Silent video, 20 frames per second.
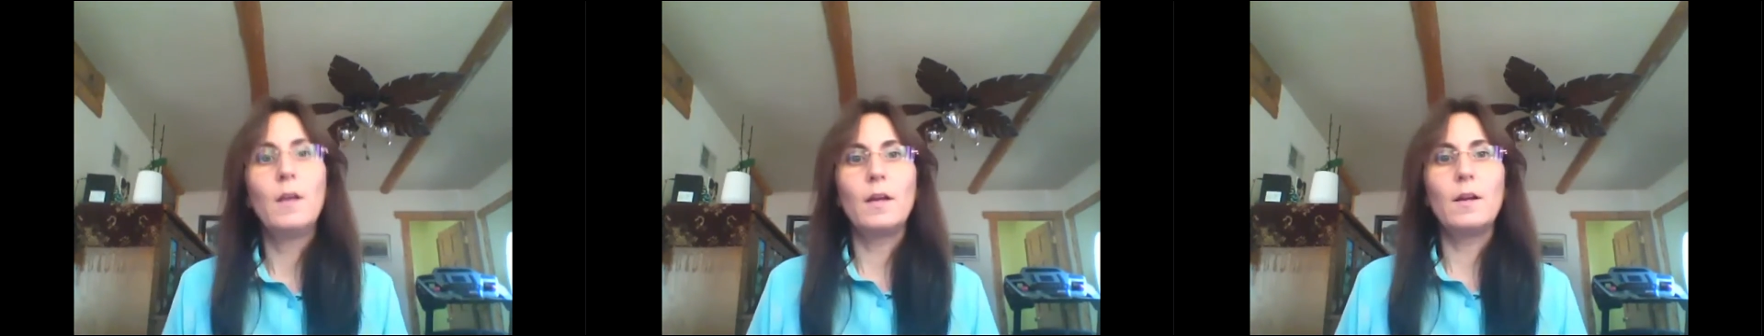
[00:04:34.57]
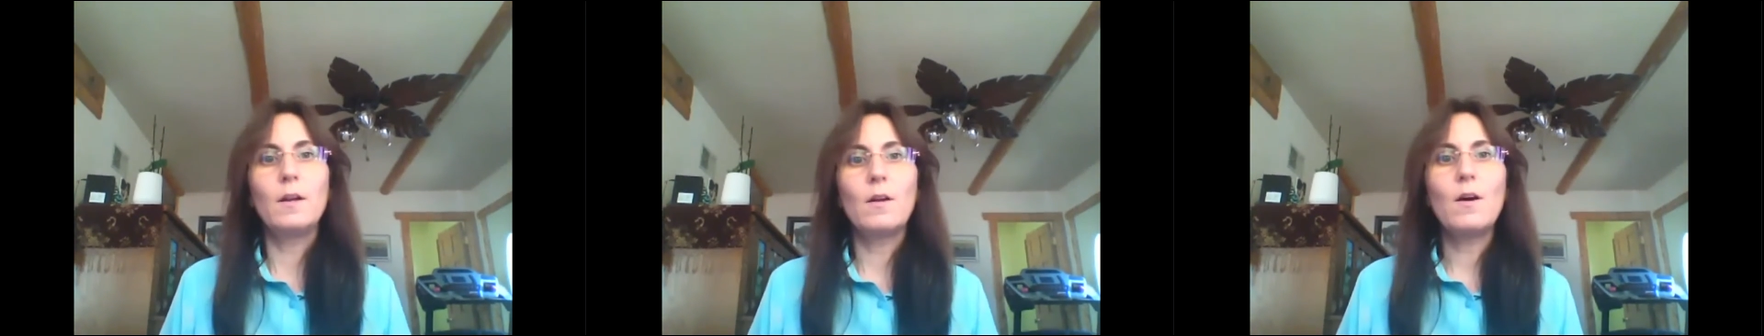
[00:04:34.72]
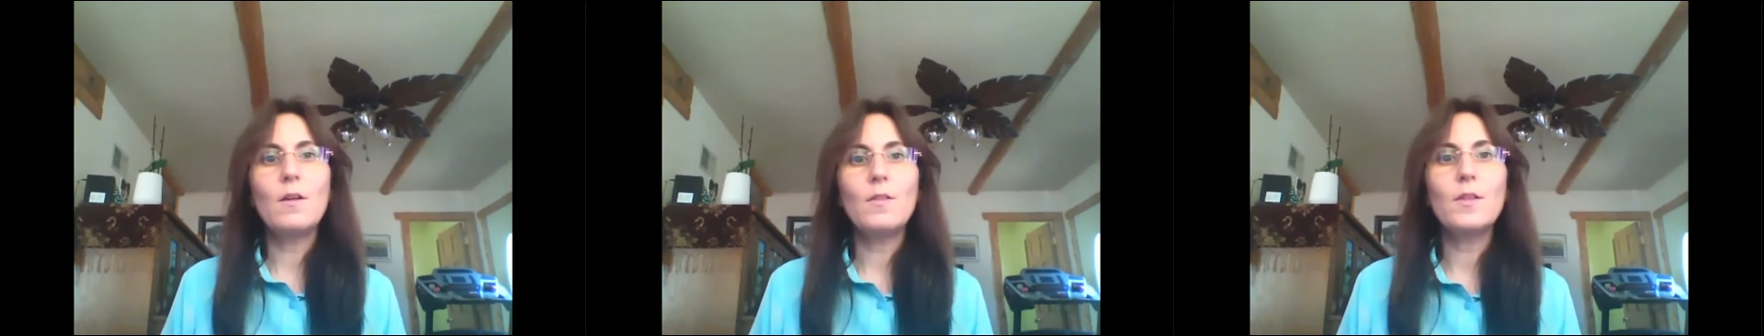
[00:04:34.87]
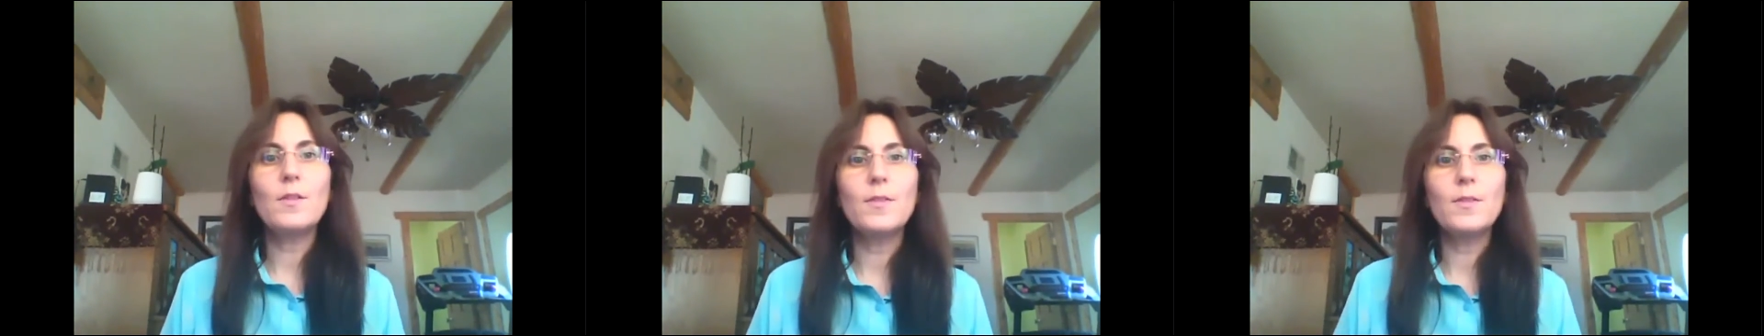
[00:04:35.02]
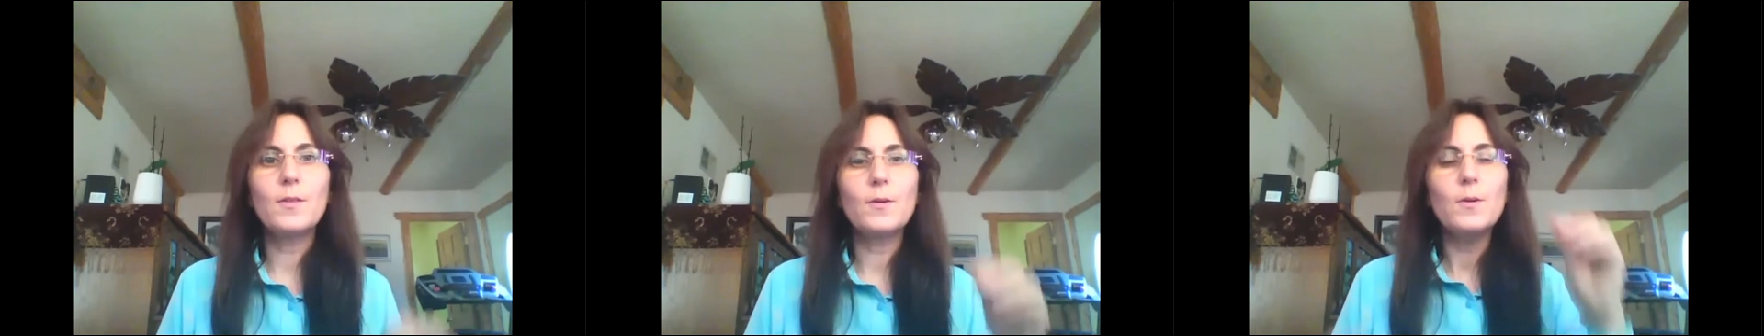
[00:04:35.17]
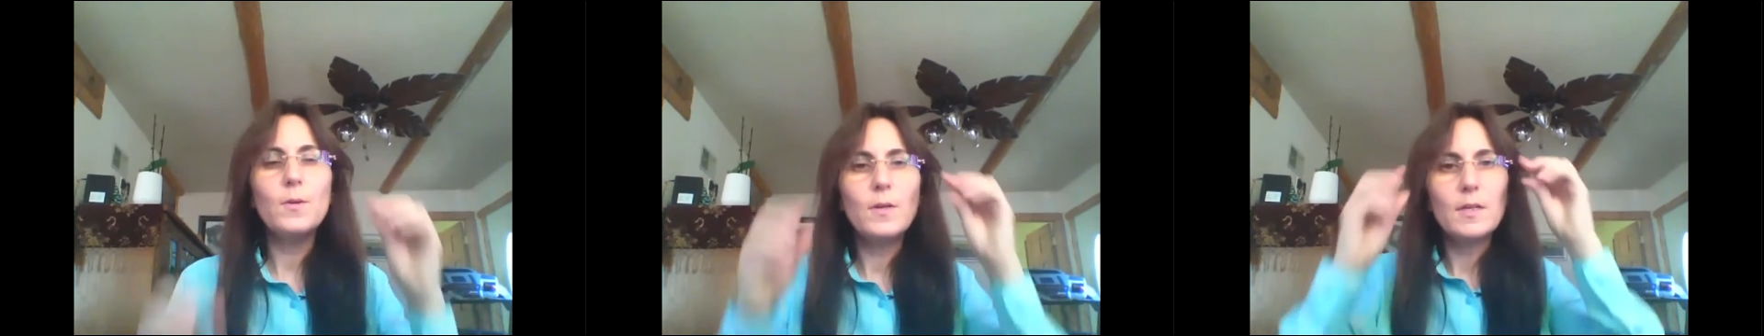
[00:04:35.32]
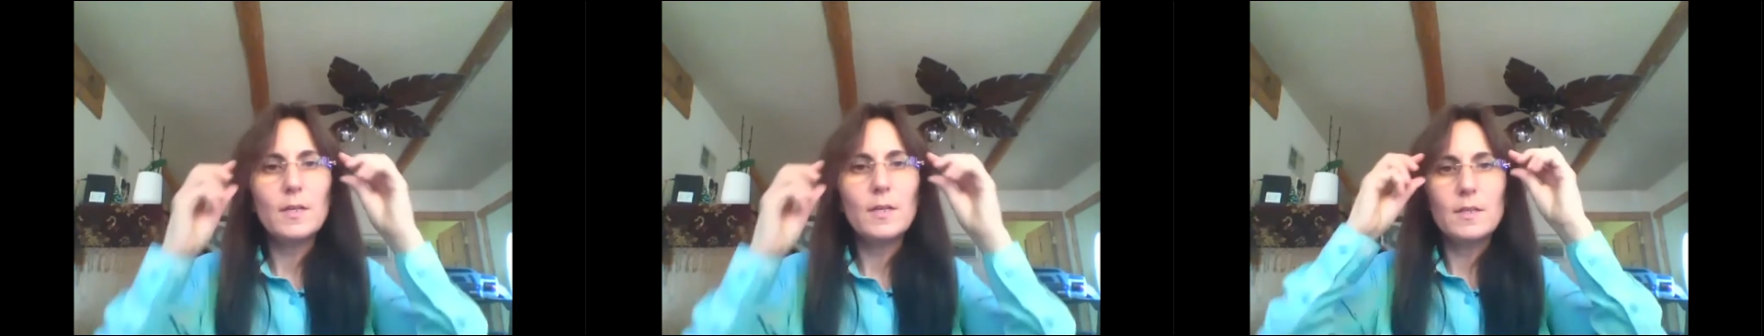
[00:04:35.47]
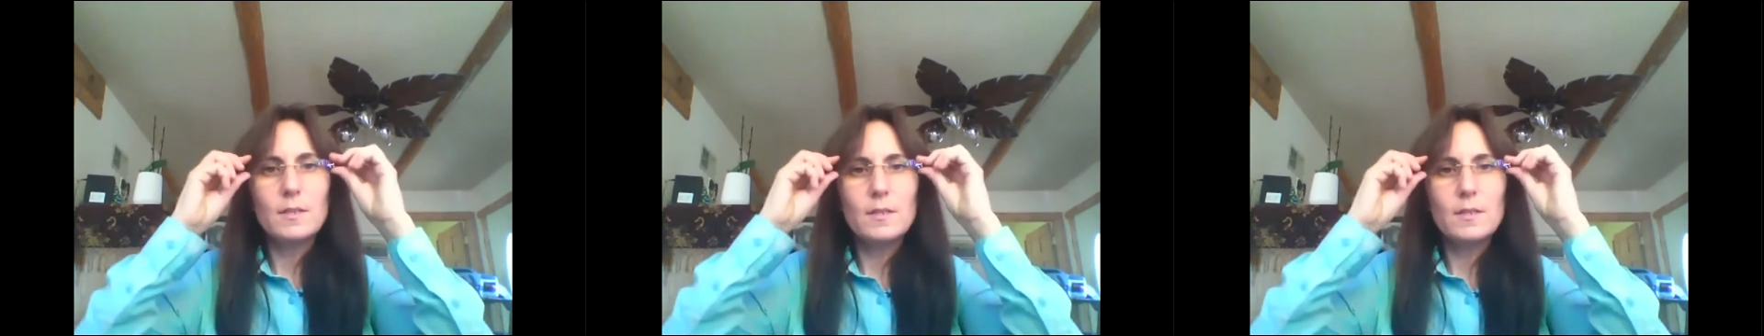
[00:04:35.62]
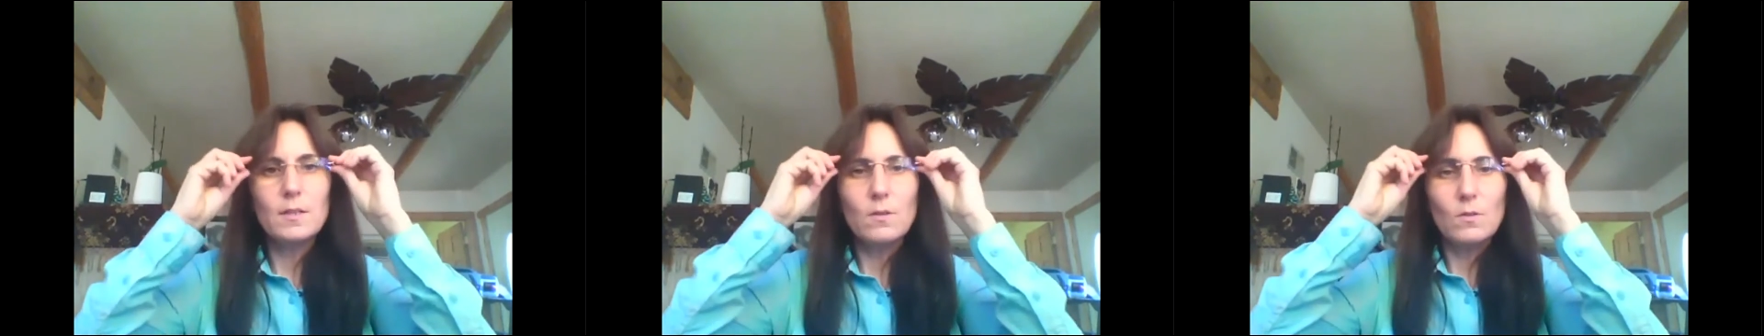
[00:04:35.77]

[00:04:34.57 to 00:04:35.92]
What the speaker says: and all the third is,